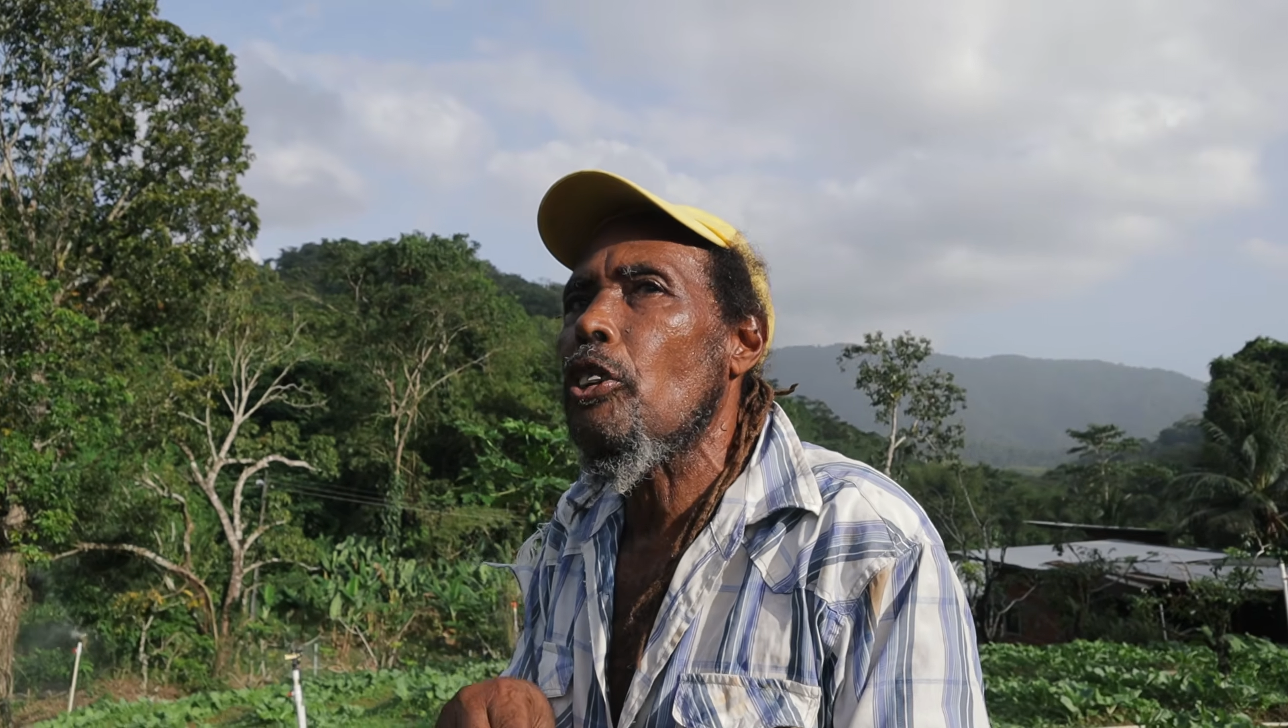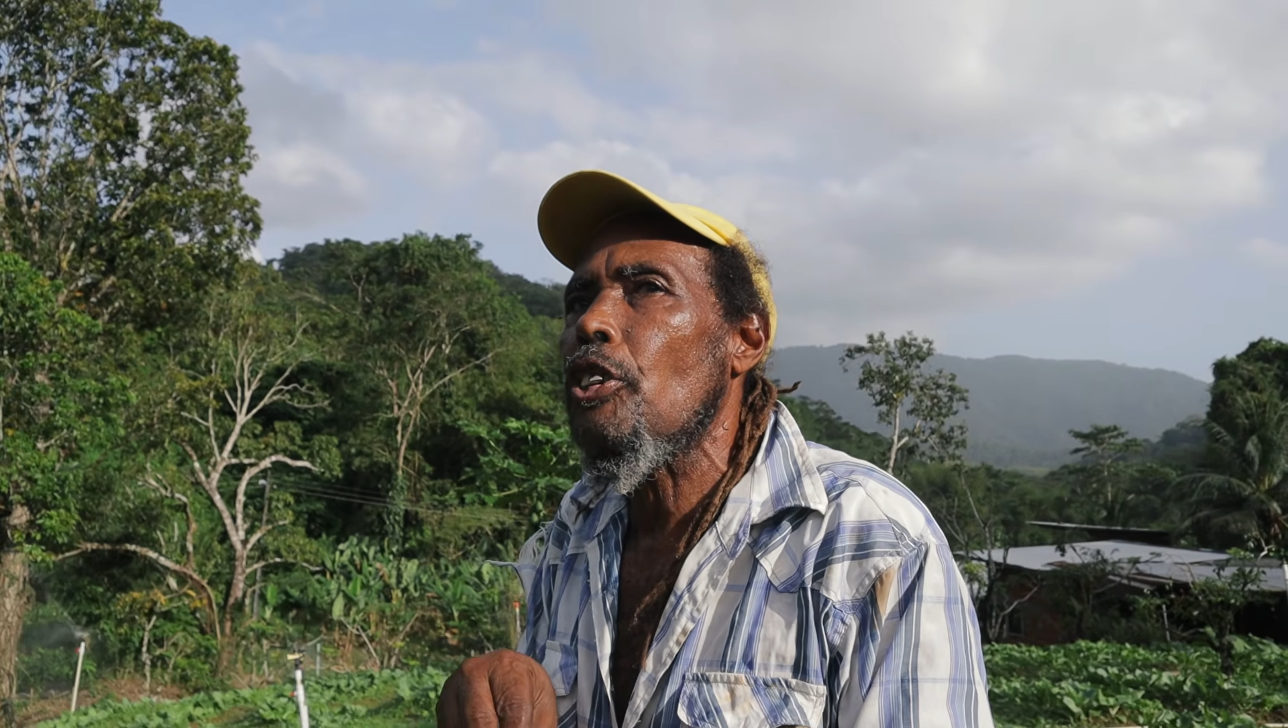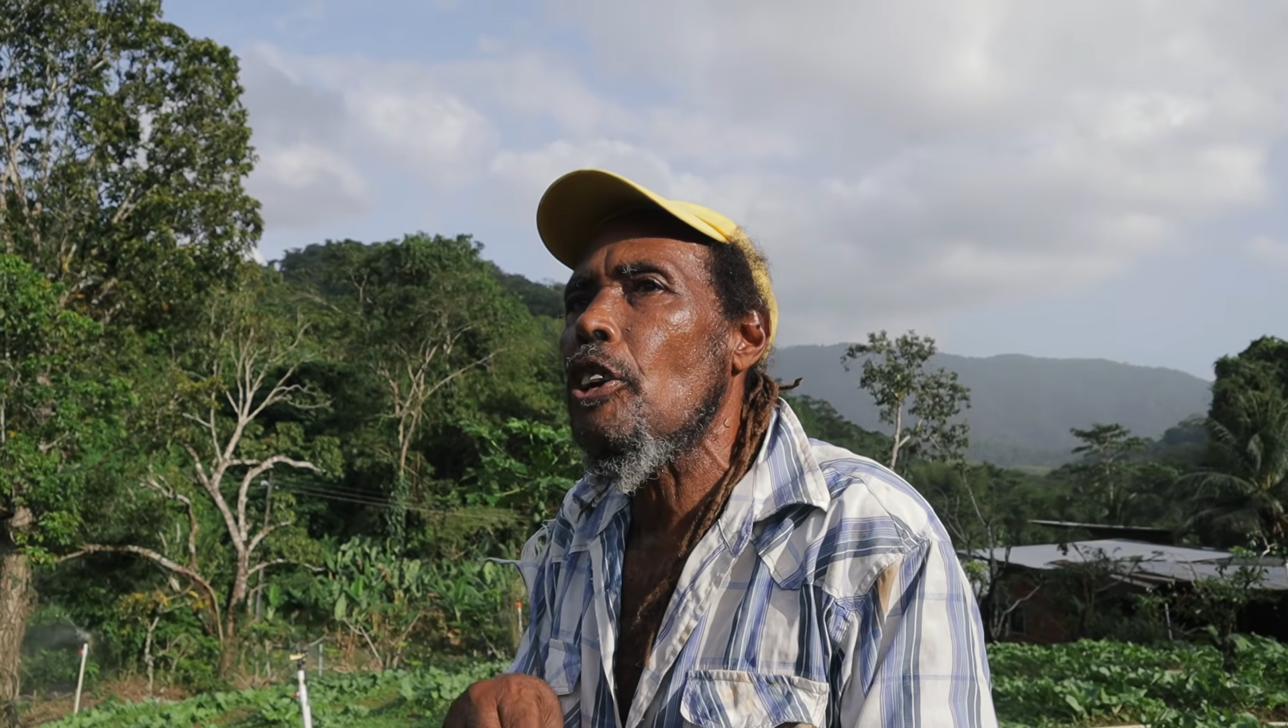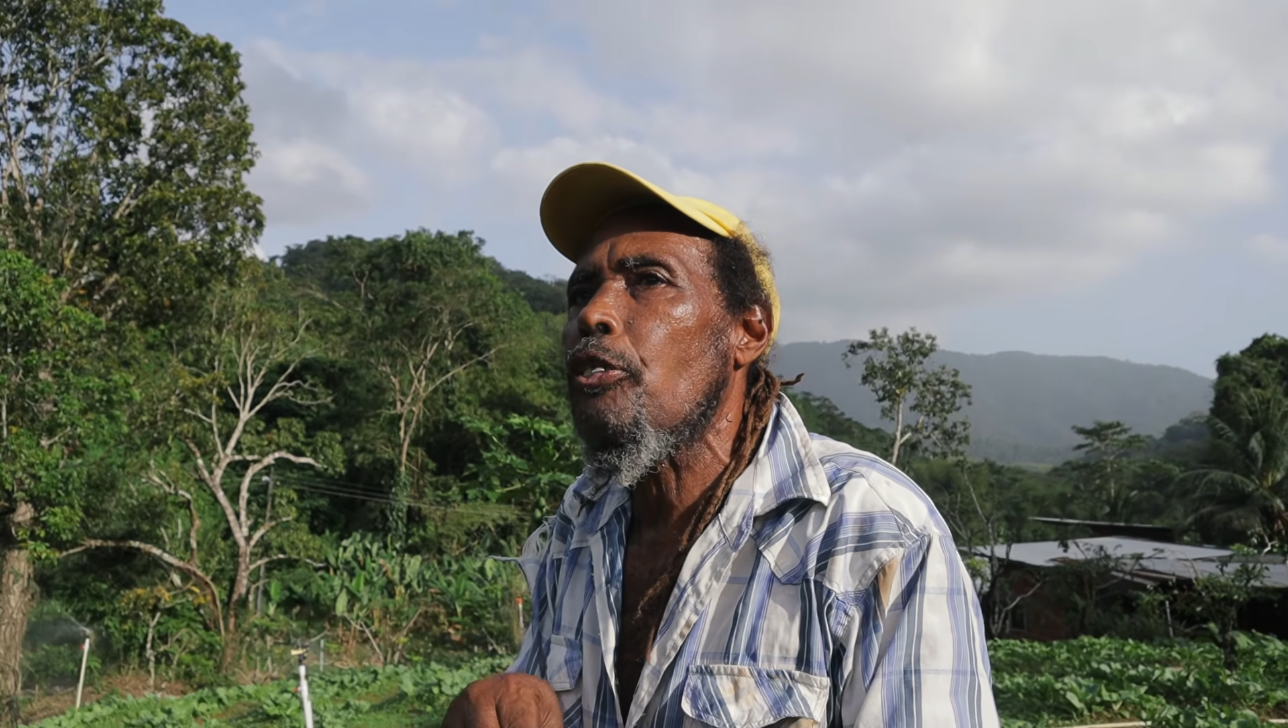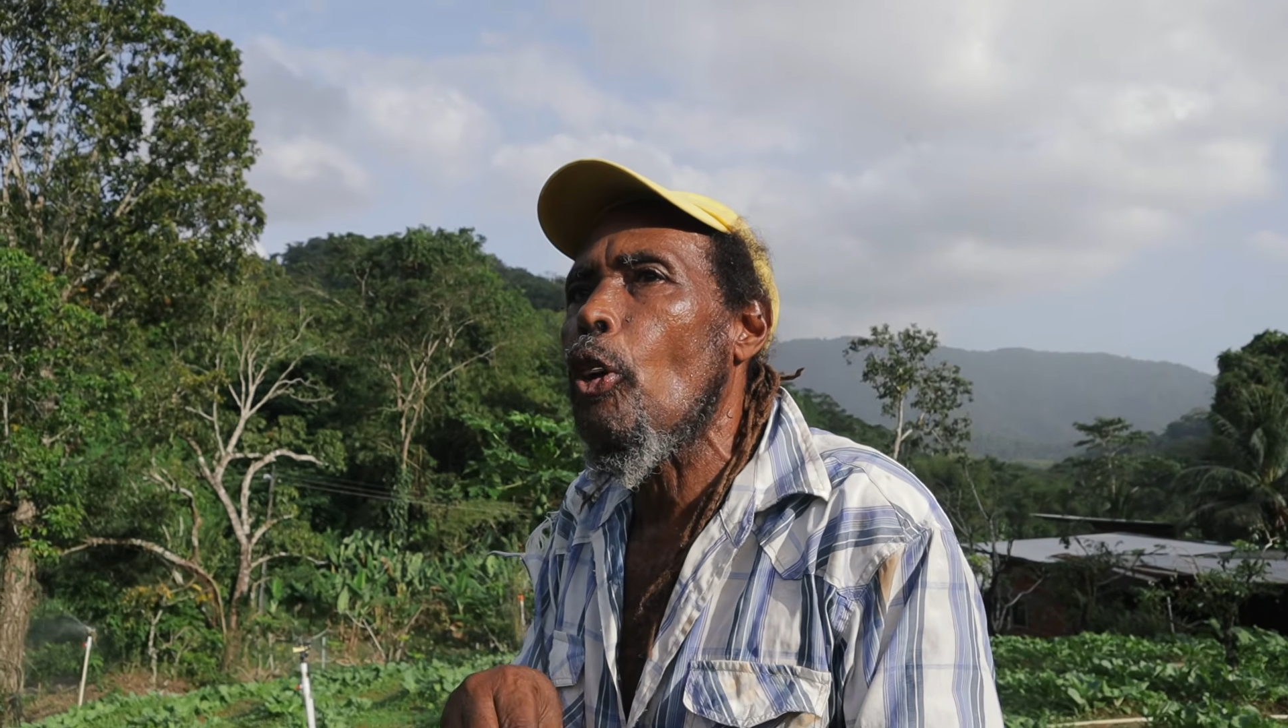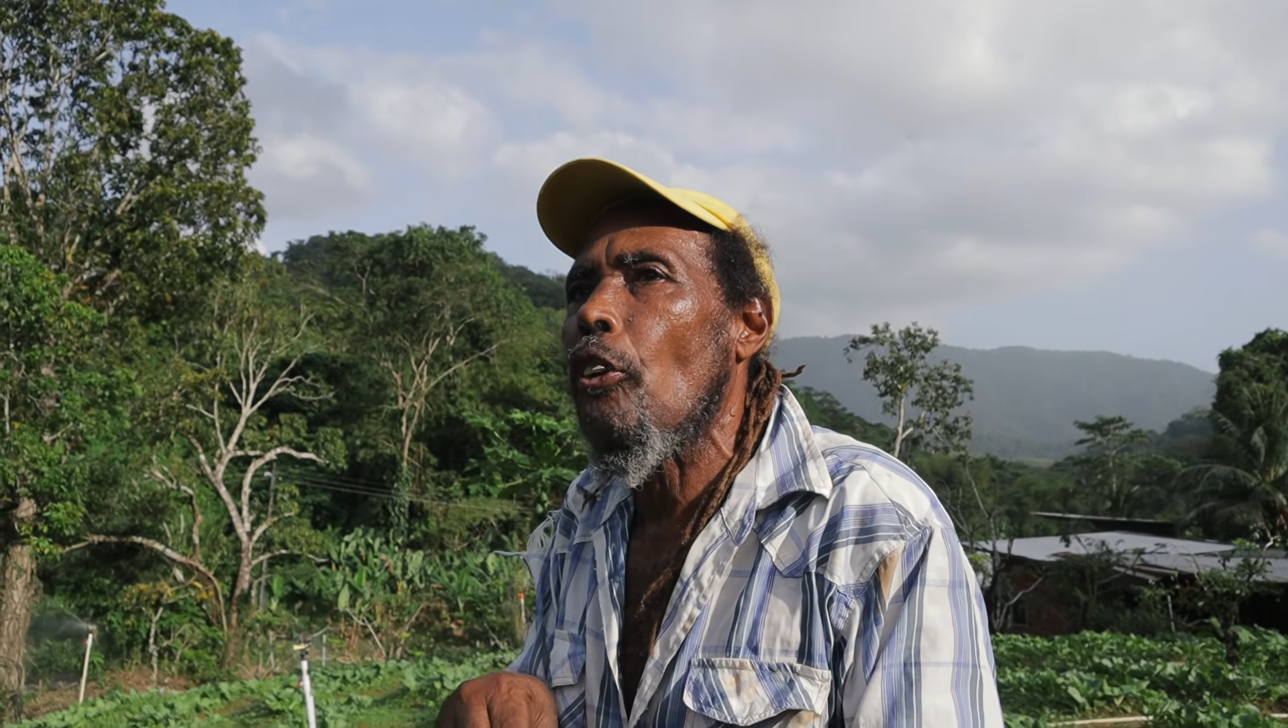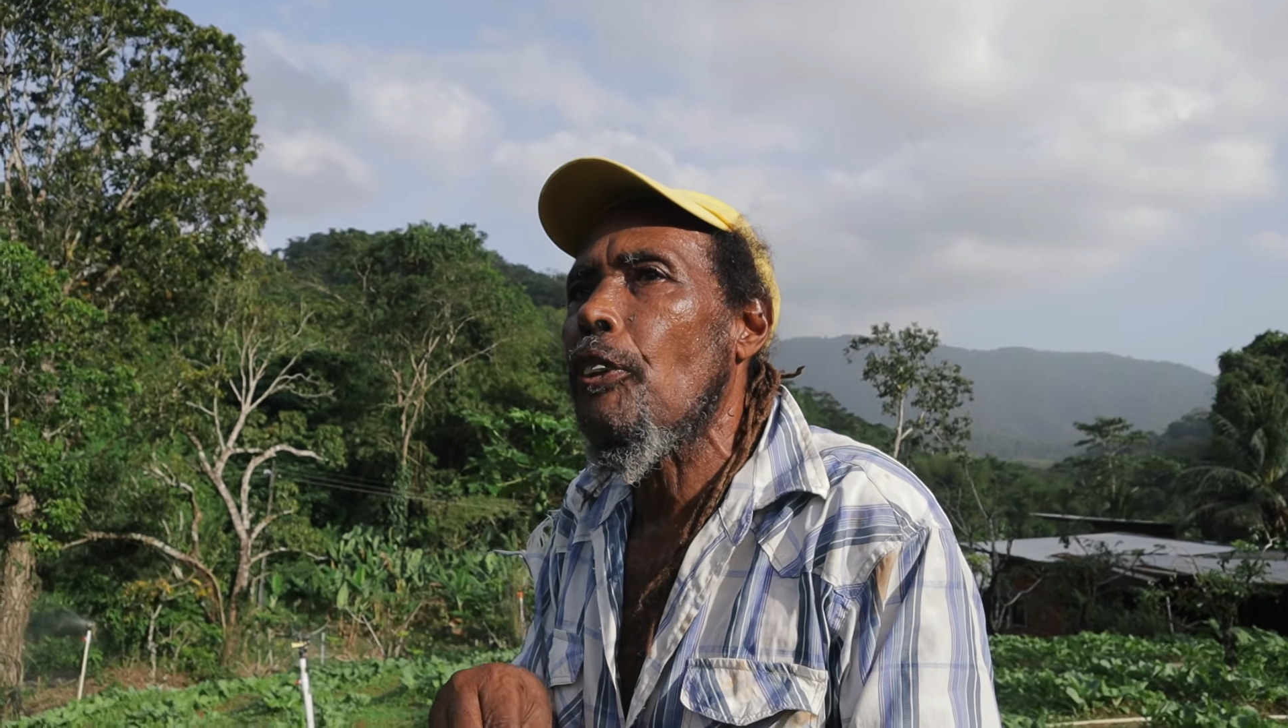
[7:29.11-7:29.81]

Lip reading: 3, 4,